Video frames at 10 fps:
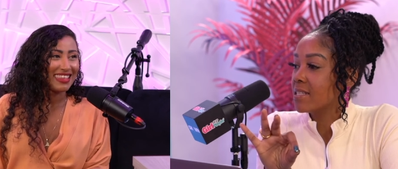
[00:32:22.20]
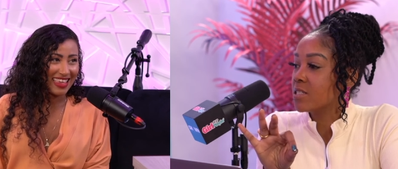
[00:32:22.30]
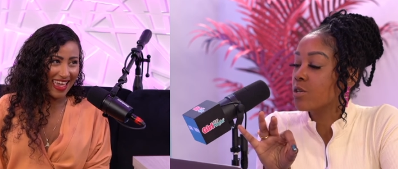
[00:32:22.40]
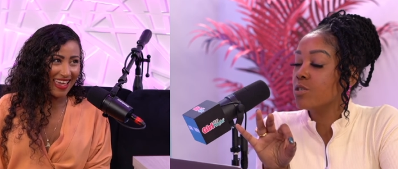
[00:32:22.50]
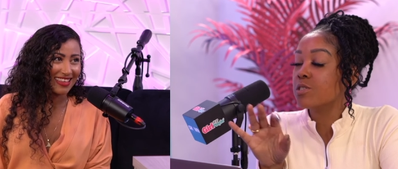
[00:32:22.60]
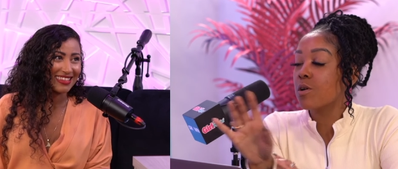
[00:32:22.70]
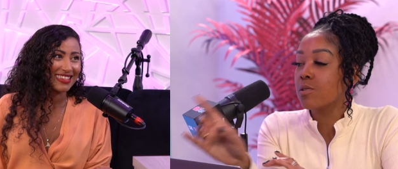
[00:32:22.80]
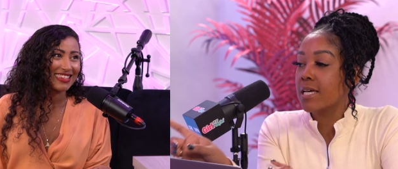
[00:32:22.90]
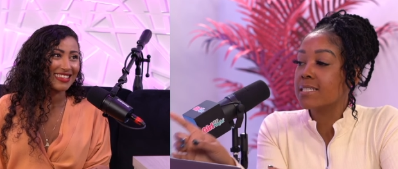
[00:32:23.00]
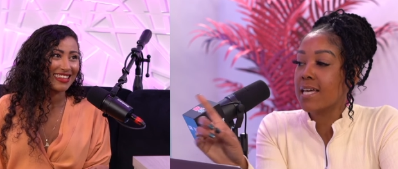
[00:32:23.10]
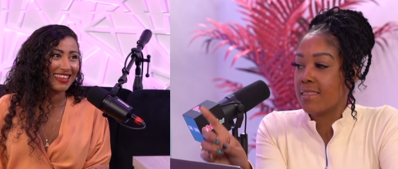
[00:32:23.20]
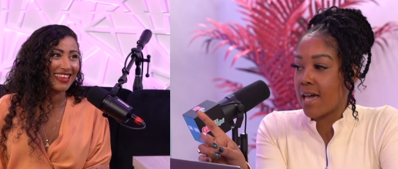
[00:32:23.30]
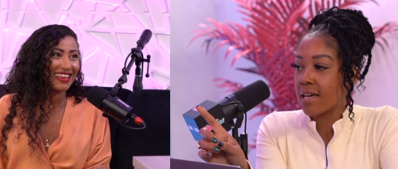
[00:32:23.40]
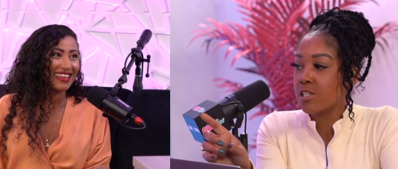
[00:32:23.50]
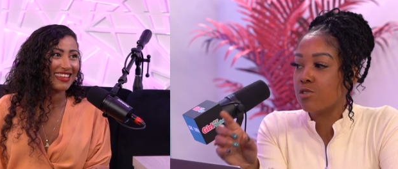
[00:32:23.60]
Speaker 1: Yes. So, so let's say
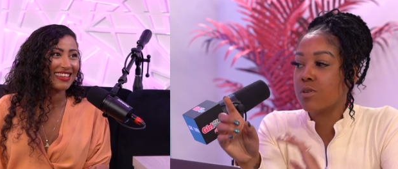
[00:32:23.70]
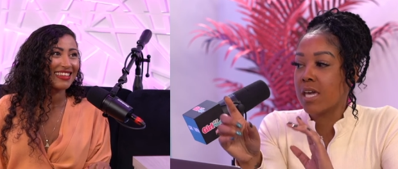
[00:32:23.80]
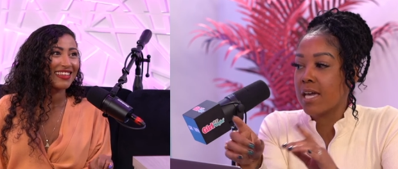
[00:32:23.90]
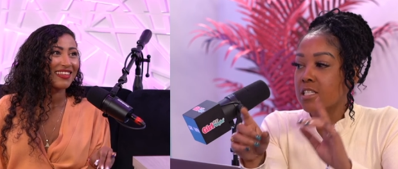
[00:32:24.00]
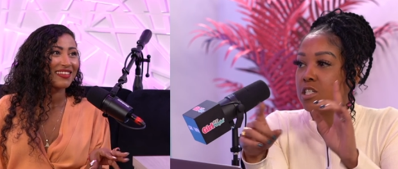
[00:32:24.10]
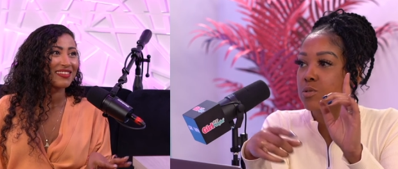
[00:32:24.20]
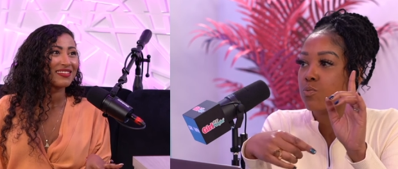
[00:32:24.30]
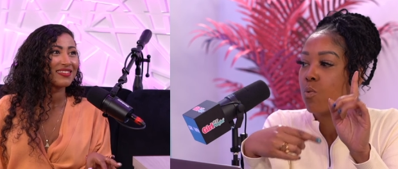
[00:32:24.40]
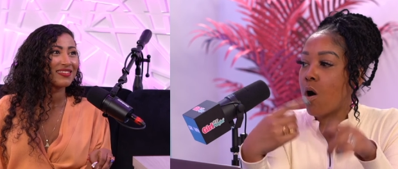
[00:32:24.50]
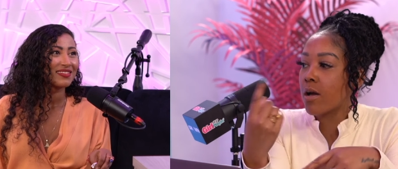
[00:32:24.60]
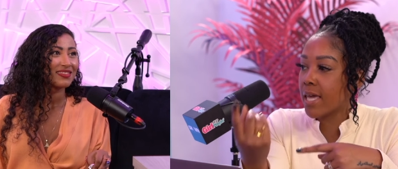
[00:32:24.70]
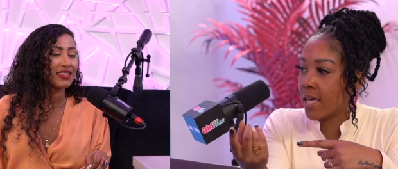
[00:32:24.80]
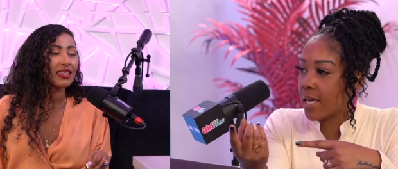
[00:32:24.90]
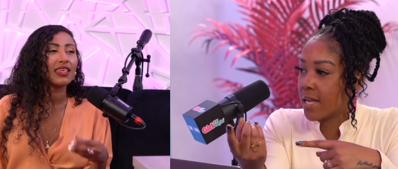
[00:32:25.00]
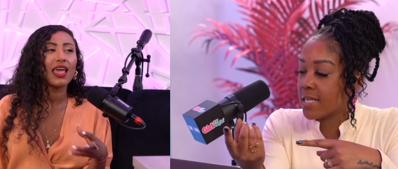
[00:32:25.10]
that because you can't just walk
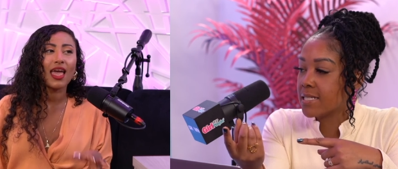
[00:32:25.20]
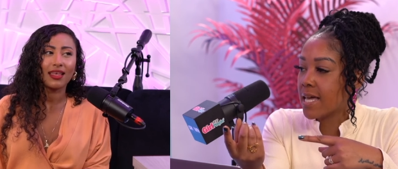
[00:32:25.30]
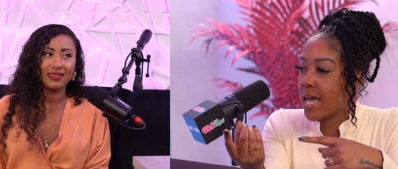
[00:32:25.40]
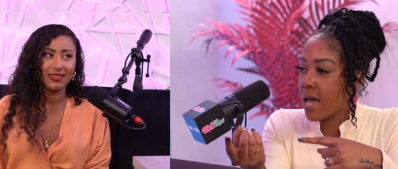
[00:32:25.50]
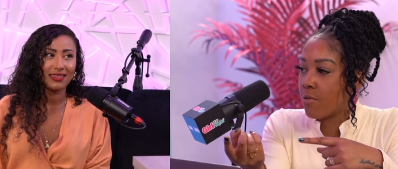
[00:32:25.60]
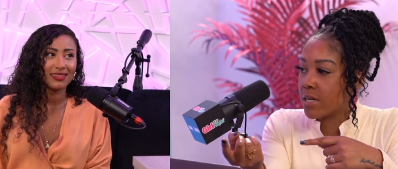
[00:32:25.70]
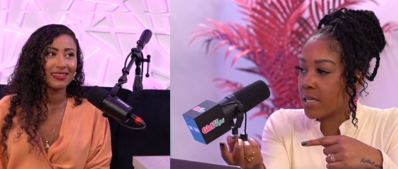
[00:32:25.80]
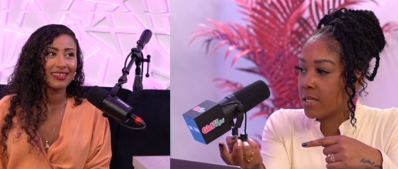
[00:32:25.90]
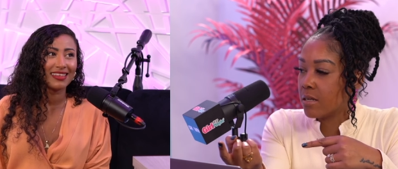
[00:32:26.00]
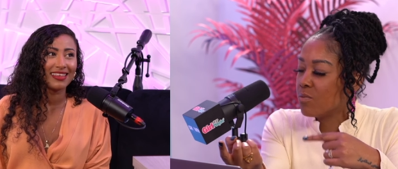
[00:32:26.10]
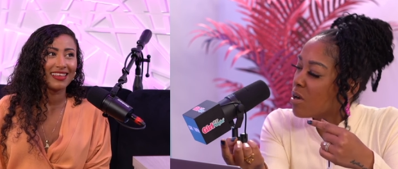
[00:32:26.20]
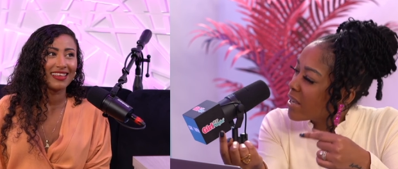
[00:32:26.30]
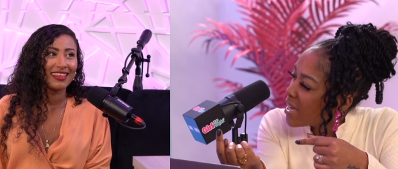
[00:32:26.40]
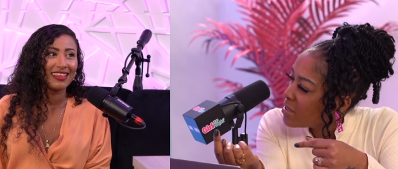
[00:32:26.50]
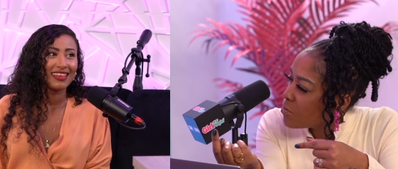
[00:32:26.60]
in yes. and say, "Hey, I want to get it,"
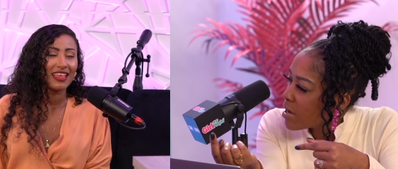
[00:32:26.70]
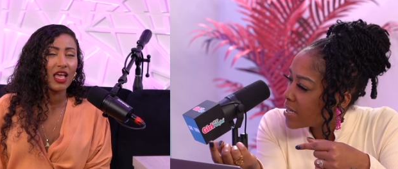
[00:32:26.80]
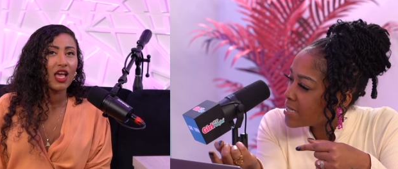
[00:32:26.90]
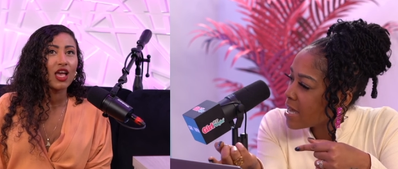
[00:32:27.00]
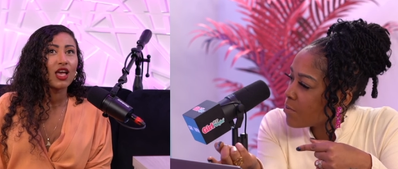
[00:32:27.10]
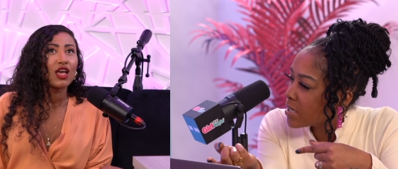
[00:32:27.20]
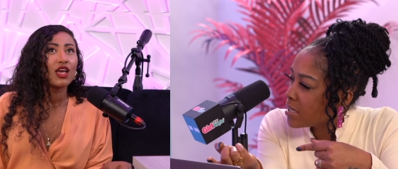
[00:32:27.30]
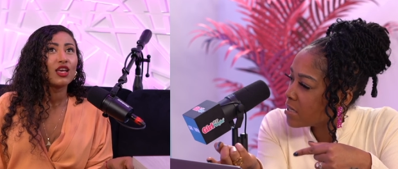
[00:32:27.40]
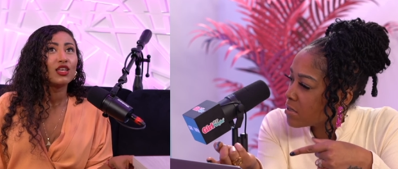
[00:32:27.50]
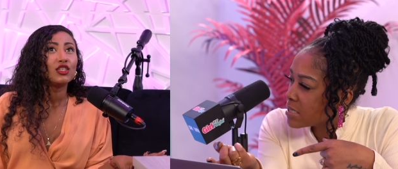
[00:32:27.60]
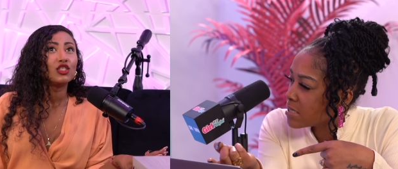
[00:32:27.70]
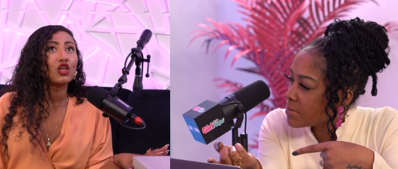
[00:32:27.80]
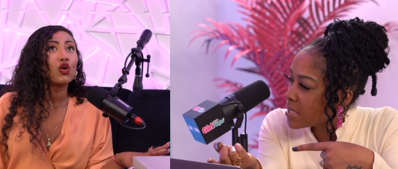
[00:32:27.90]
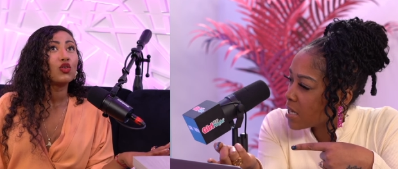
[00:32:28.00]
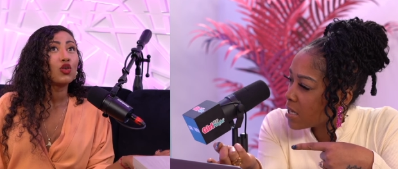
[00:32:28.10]
or can you walk in and say, "I want to get a yoni
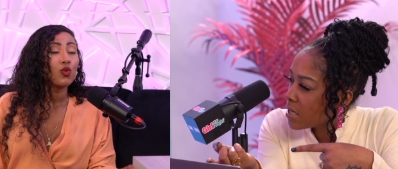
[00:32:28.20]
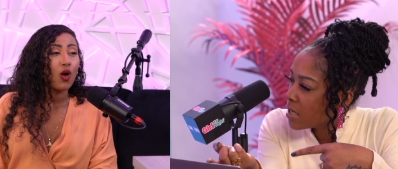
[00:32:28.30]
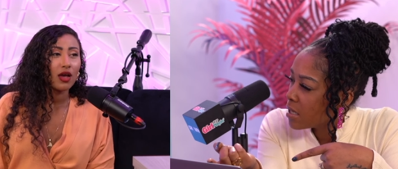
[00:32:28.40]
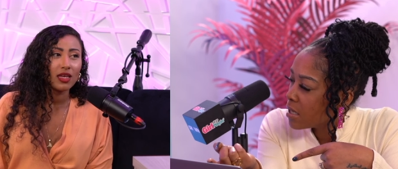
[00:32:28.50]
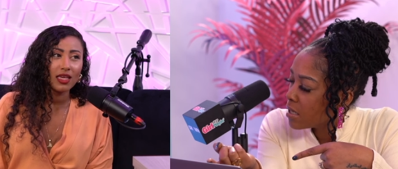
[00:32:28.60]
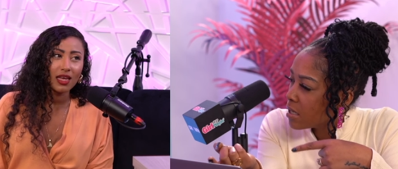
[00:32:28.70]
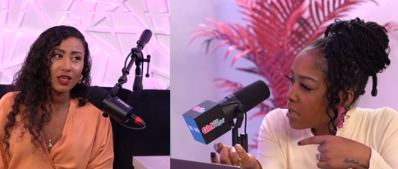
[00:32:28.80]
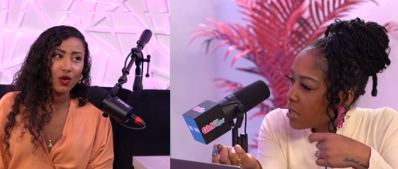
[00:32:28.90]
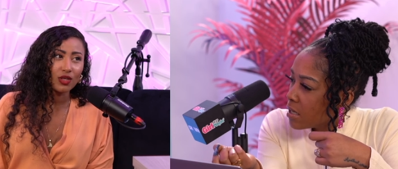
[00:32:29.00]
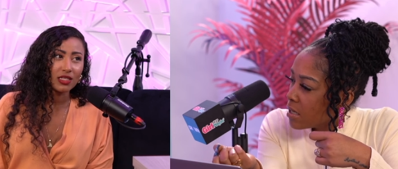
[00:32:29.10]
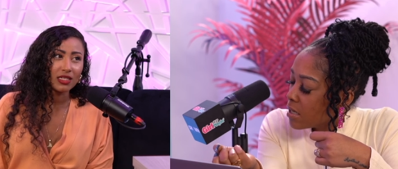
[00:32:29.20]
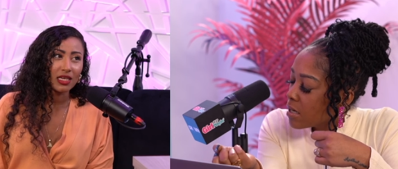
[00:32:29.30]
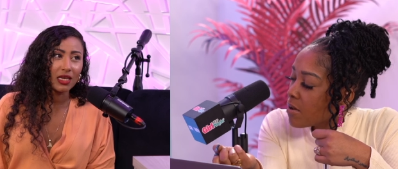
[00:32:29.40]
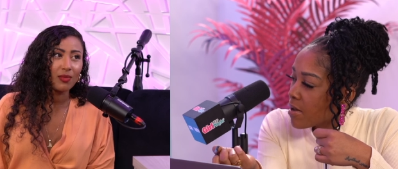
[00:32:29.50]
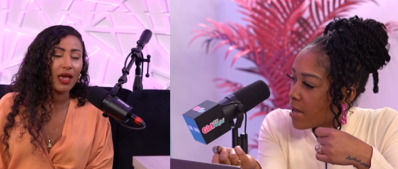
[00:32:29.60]
steam"? So today? you
Speaker 2: can walk in and get a yoni
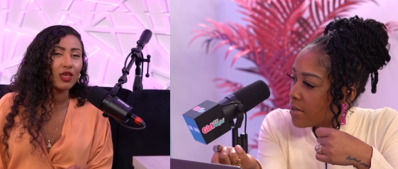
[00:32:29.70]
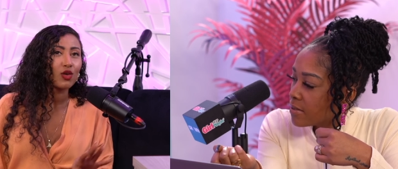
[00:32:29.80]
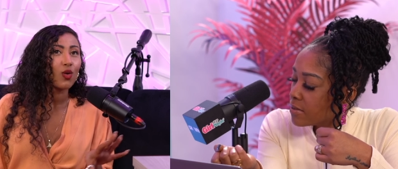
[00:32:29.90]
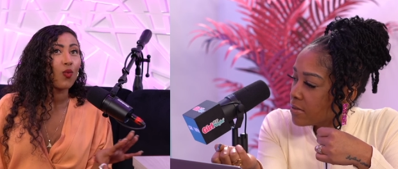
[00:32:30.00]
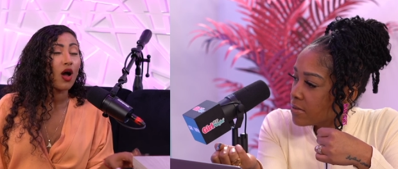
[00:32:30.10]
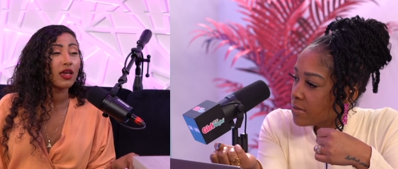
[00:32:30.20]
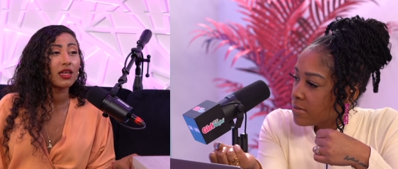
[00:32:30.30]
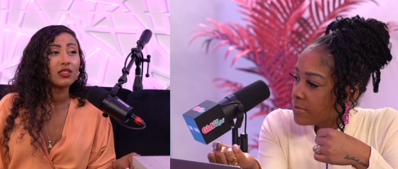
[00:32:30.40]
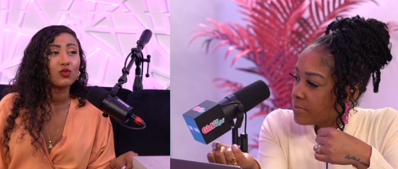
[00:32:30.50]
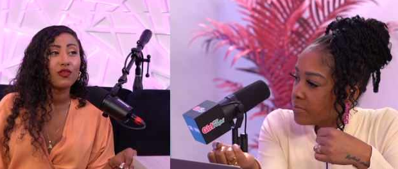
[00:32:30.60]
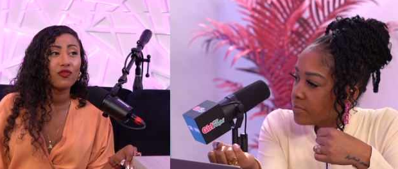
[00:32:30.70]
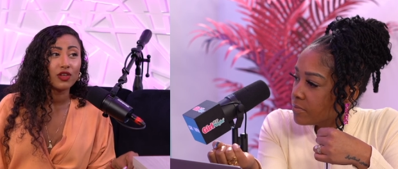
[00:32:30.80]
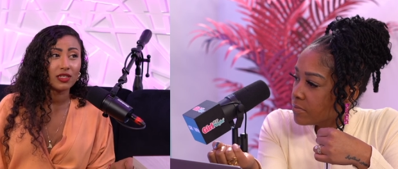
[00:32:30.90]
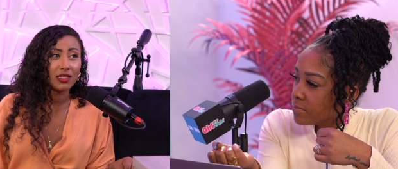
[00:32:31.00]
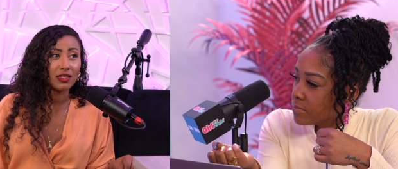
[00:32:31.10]
steam, okay. and you can walk in and do a
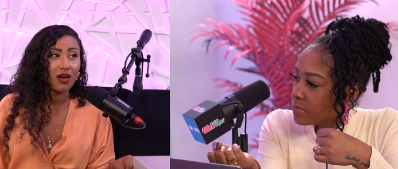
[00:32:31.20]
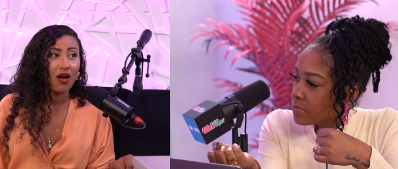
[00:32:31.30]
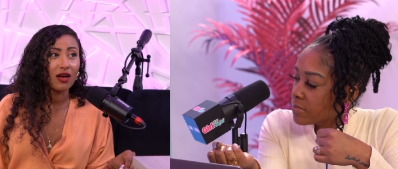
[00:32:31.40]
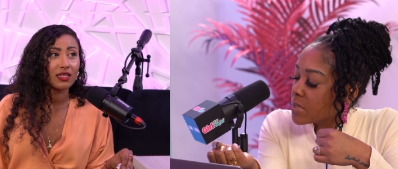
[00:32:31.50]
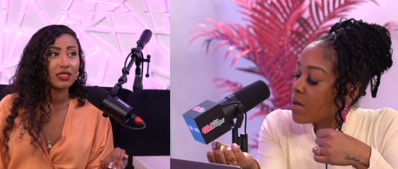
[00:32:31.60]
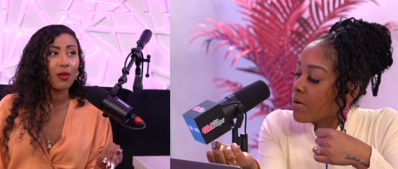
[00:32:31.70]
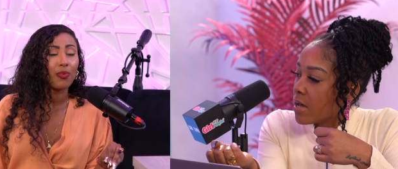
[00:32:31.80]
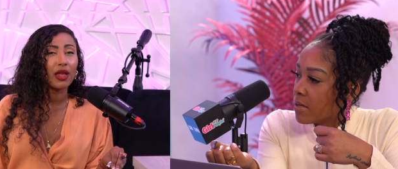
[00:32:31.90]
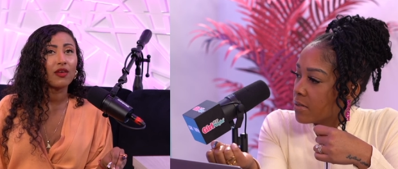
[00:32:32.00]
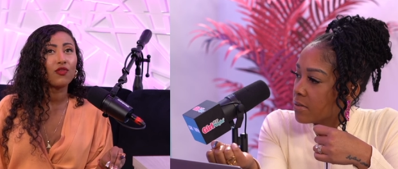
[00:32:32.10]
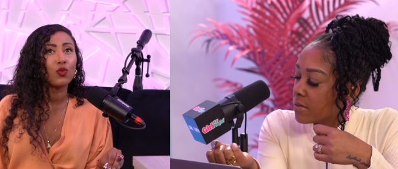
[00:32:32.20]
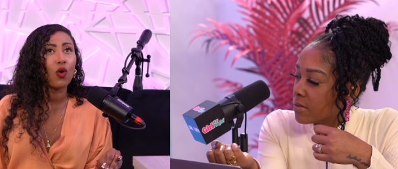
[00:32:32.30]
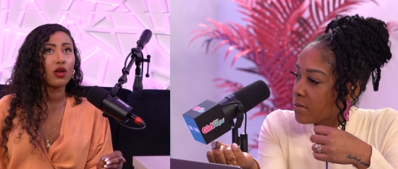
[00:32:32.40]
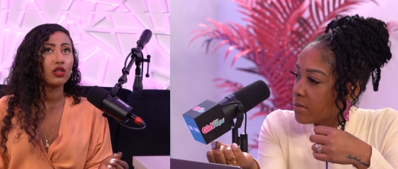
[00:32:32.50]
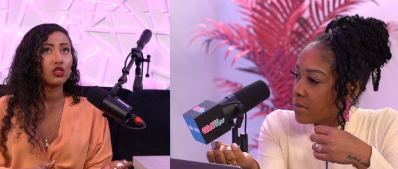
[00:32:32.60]
foot detox. Okay. But if you
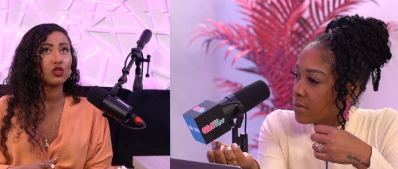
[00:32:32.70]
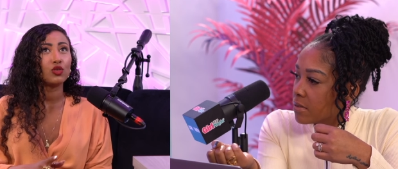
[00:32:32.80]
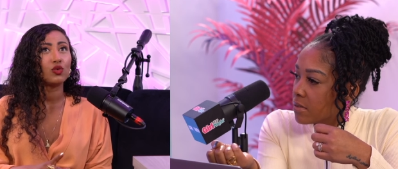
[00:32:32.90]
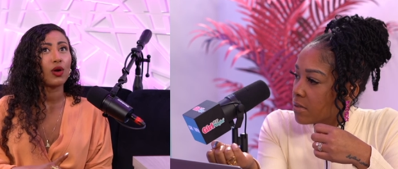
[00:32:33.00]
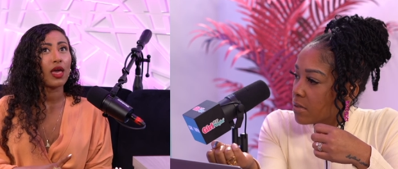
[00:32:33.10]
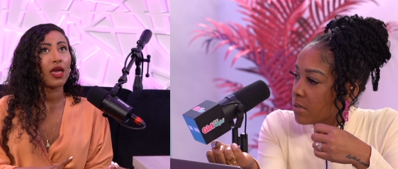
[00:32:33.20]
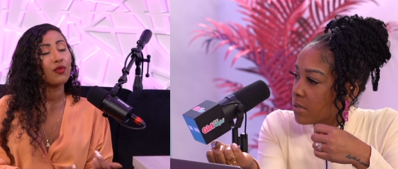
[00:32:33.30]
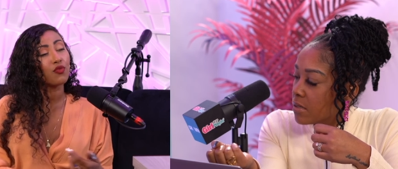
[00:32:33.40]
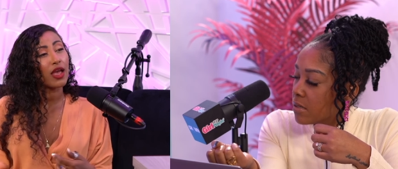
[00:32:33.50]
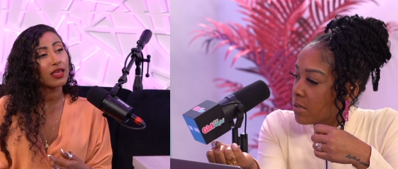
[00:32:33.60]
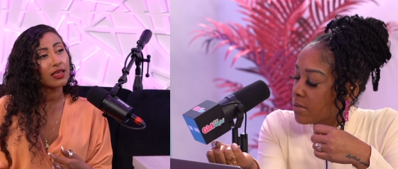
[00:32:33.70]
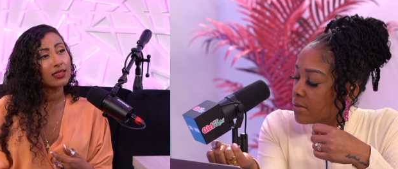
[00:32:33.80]
want to do a Reiki